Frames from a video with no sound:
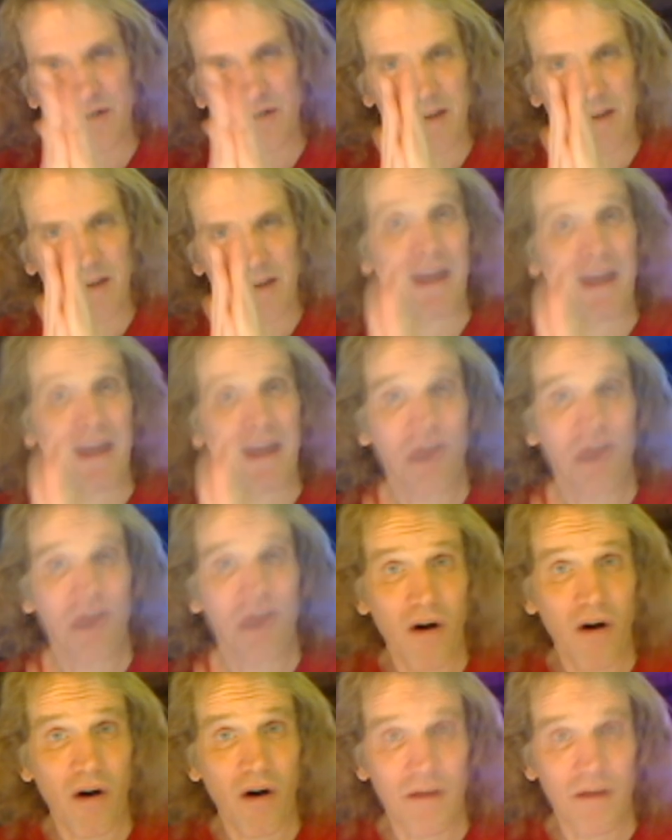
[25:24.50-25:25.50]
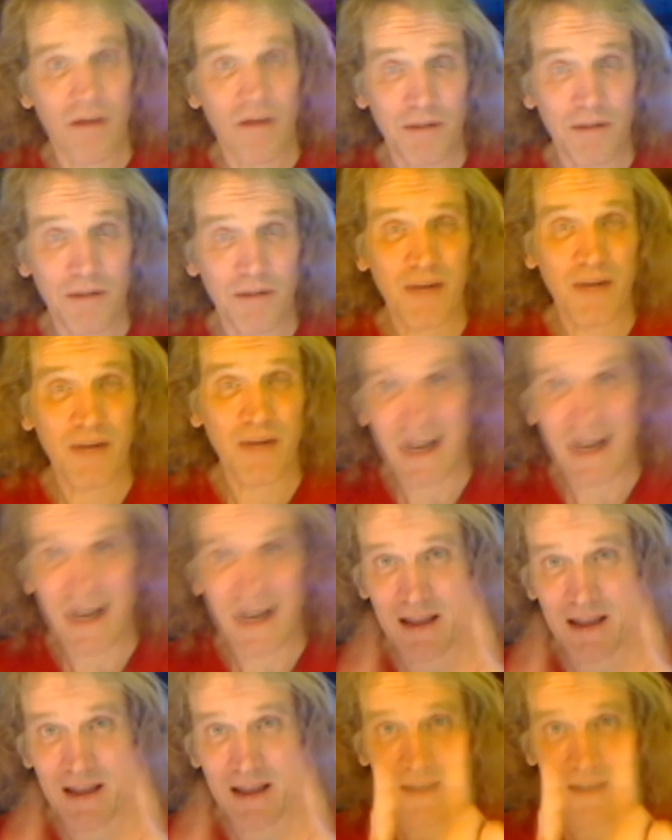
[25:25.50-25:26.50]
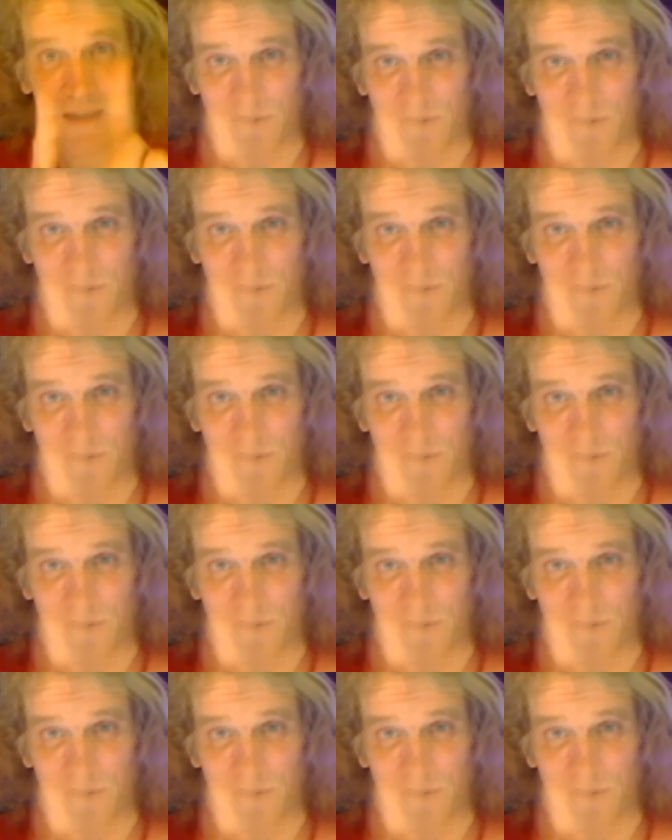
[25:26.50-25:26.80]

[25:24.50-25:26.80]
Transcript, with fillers: up at all. Between anything that's